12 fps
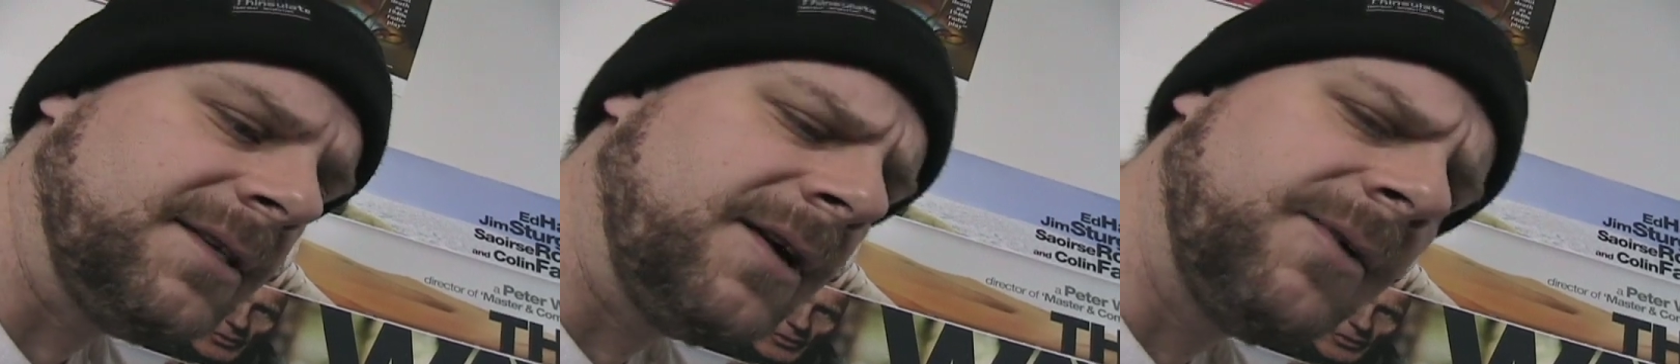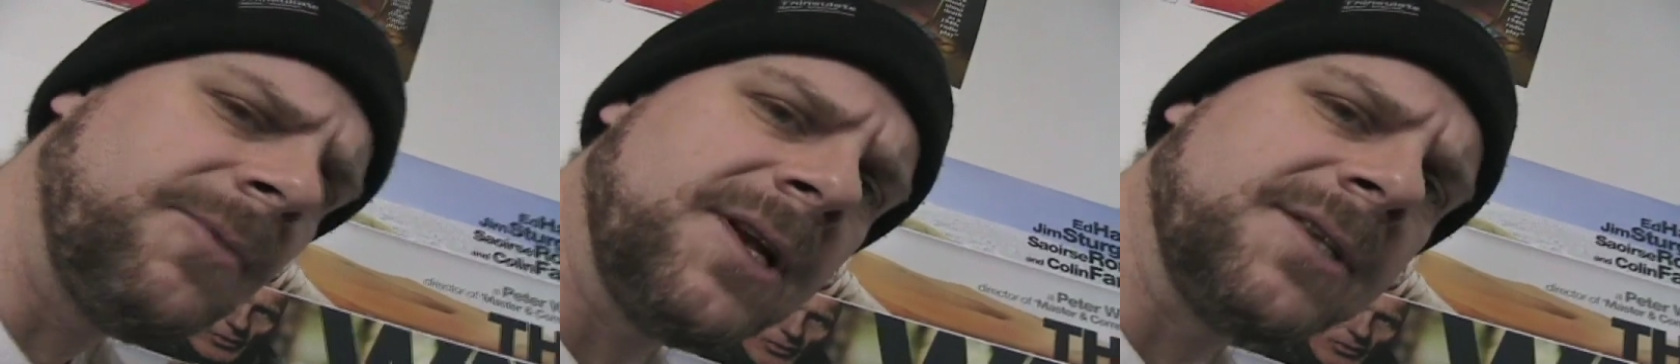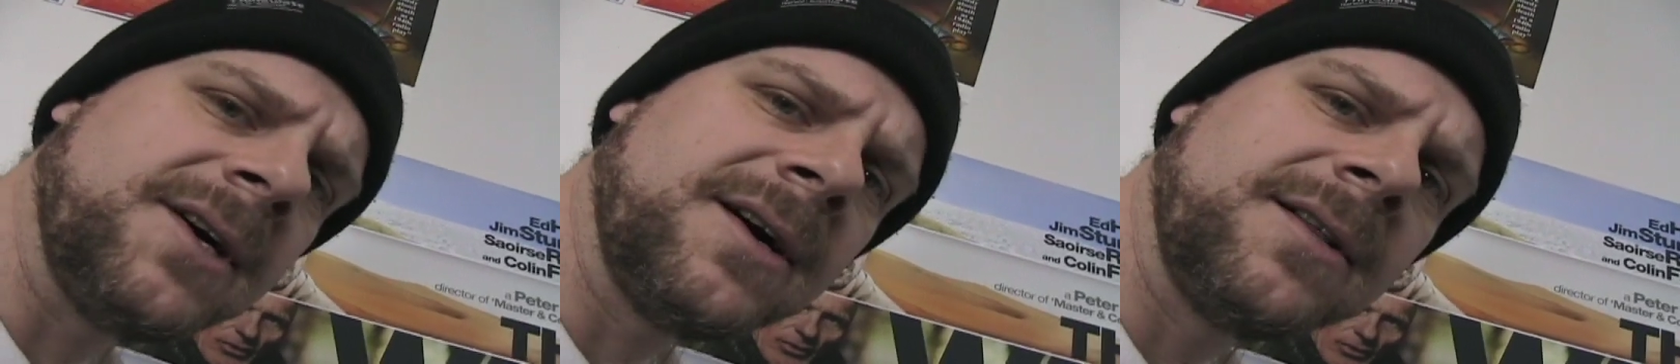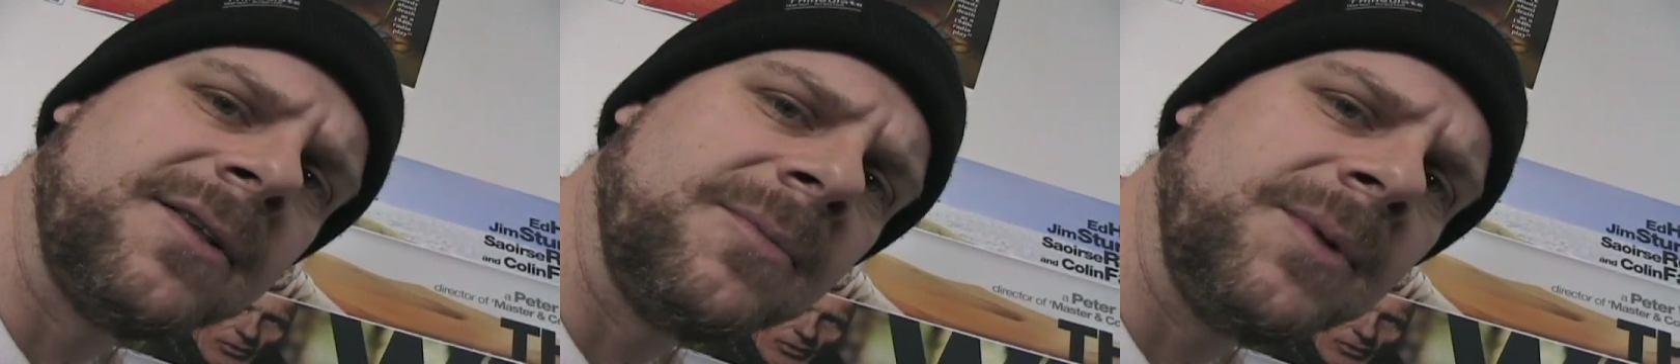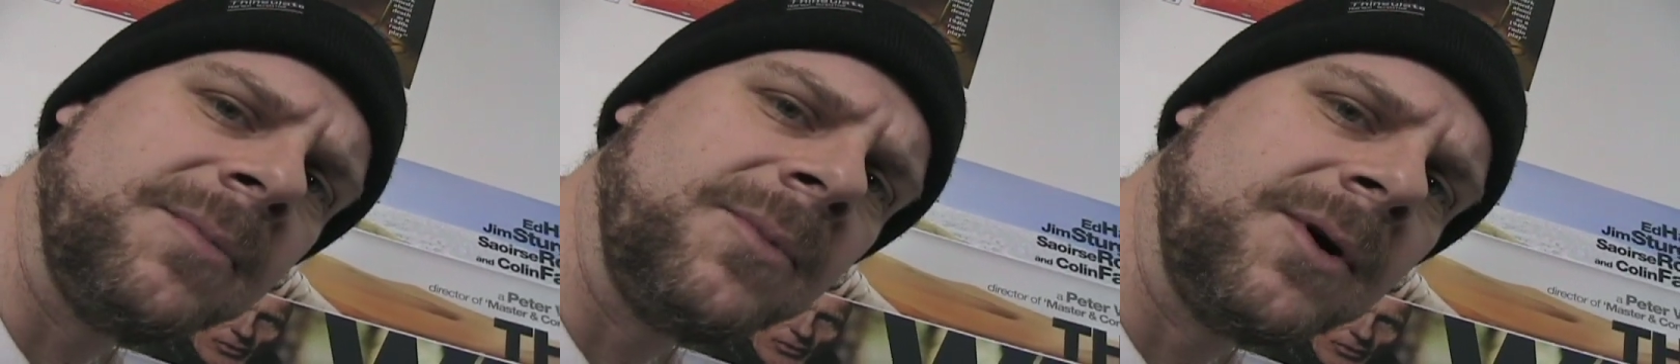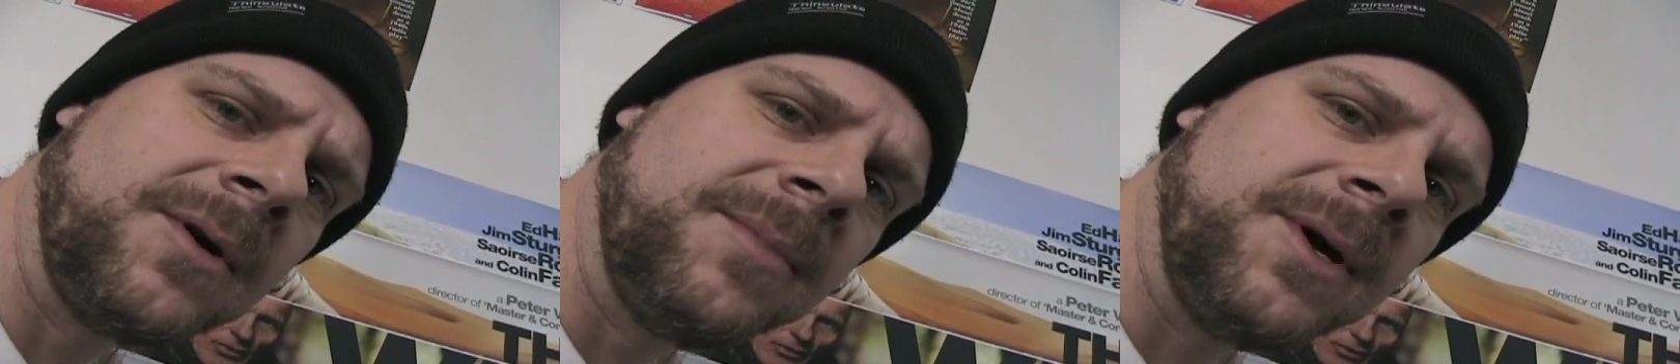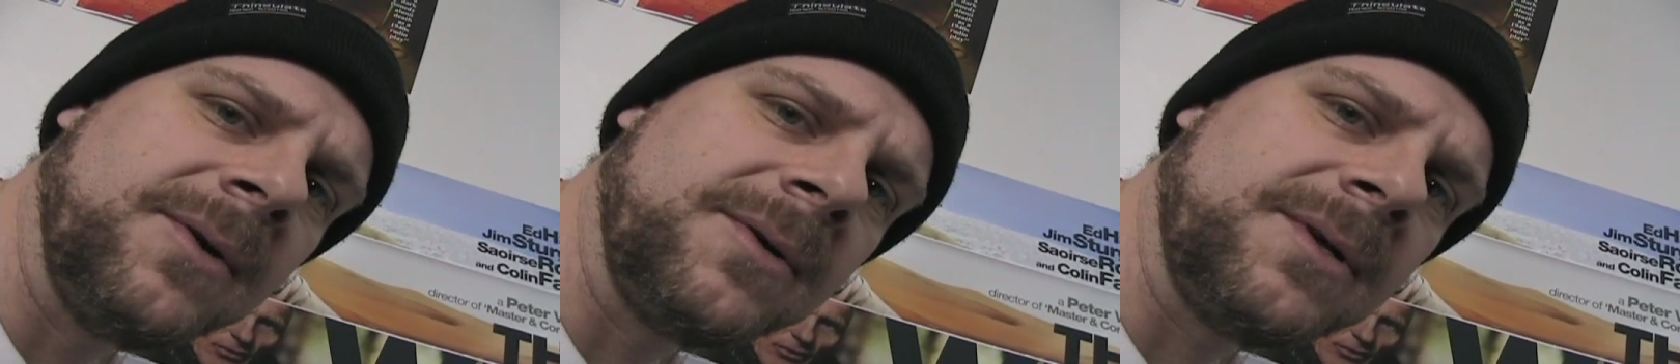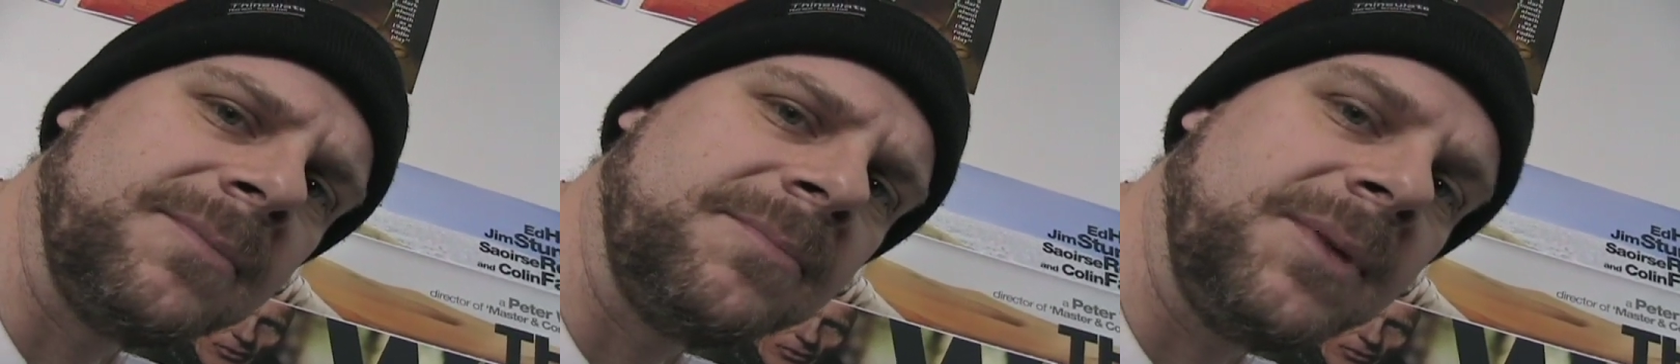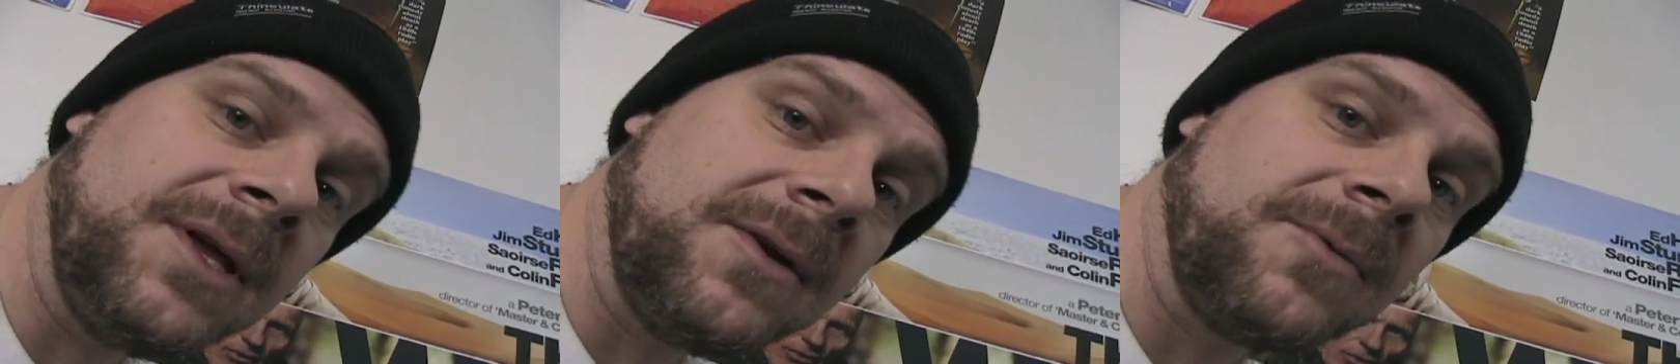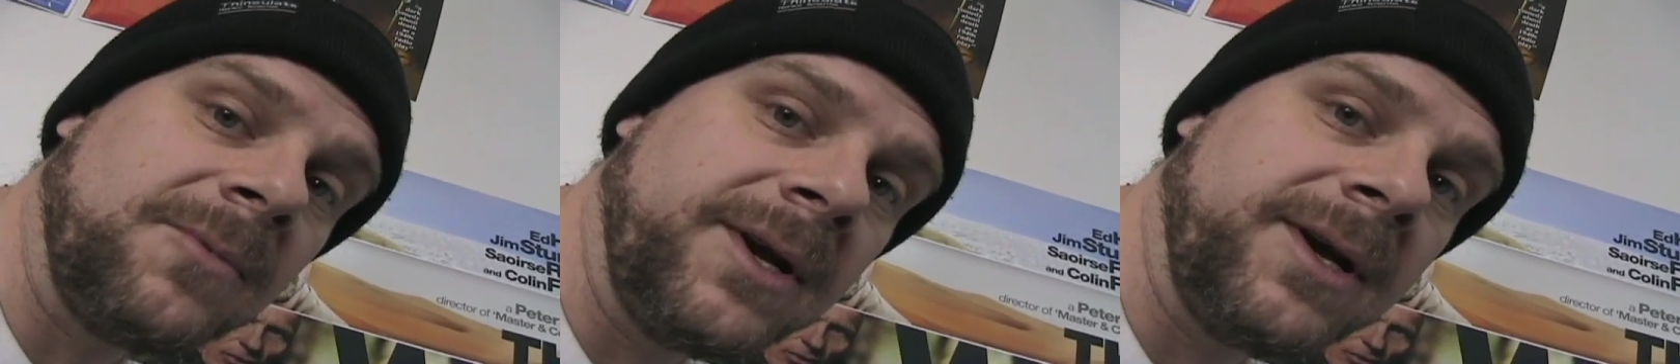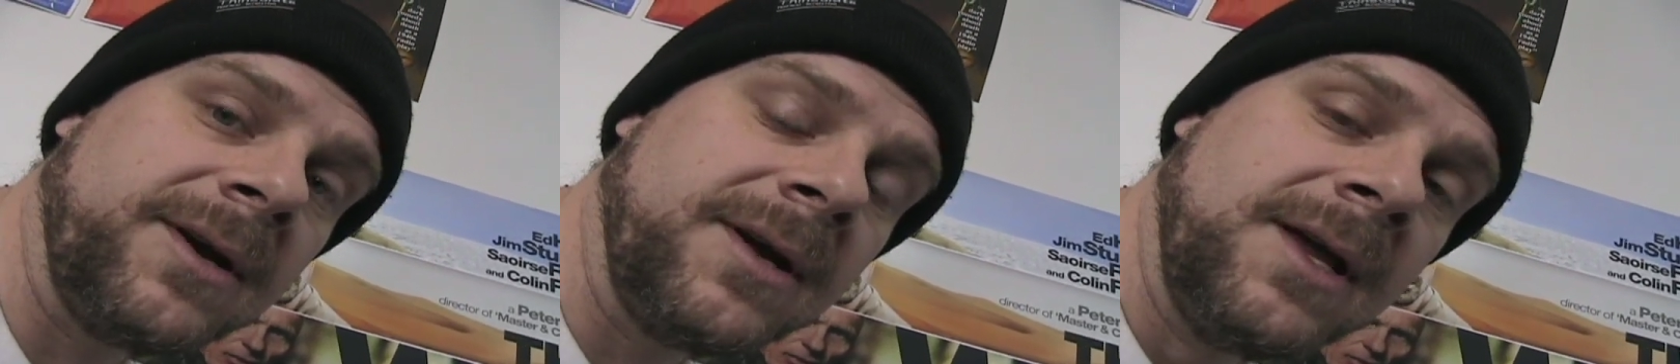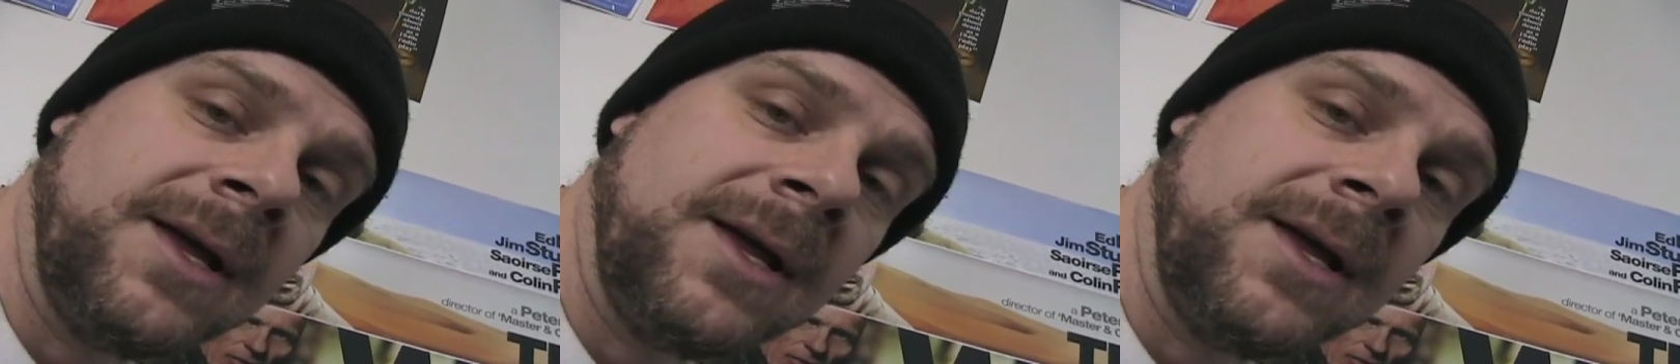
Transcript: Now I want to talk a little bit more about PETER WEIR